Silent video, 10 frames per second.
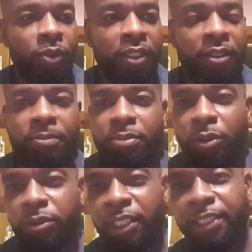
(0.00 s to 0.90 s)
where
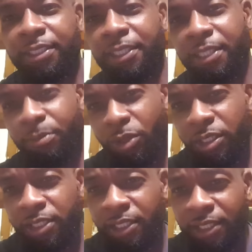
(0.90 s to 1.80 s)
protesting and
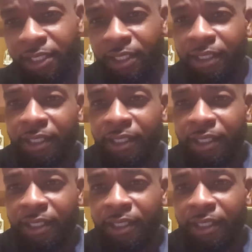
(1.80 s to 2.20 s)
marching